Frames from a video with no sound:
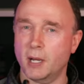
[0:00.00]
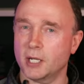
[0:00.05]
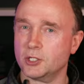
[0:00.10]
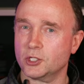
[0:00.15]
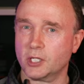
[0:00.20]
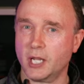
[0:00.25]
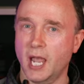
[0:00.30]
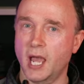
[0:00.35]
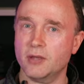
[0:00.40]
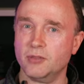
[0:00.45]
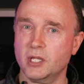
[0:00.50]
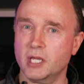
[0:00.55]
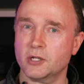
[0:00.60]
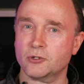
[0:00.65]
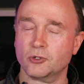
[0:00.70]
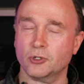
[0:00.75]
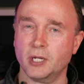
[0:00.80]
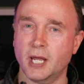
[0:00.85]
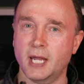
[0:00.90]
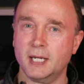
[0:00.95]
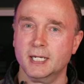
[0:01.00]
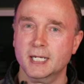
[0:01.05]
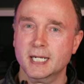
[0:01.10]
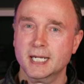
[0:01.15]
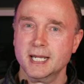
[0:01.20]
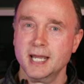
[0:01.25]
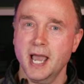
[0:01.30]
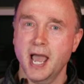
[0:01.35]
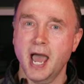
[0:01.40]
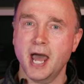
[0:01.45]
I scanned the internet,
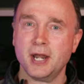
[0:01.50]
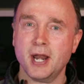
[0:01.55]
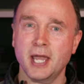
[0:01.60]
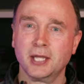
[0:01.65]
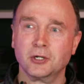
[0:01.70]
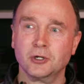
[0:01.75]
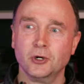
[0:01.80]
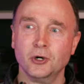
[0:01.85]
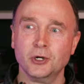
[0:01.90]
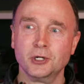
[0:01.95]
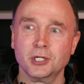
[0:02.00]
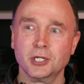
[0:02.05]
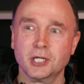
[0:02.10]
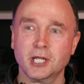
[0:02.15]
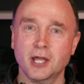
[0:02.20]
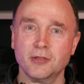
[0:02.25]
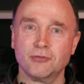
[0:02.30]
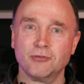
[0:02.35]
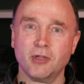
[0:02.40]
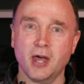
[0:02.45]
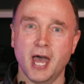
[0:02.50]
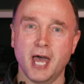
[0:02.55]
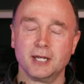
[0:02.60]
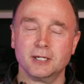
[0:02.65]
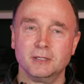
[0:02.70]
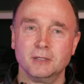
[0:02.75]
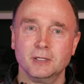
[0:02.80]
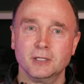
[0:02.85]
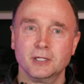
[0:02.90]
and I couldn't get that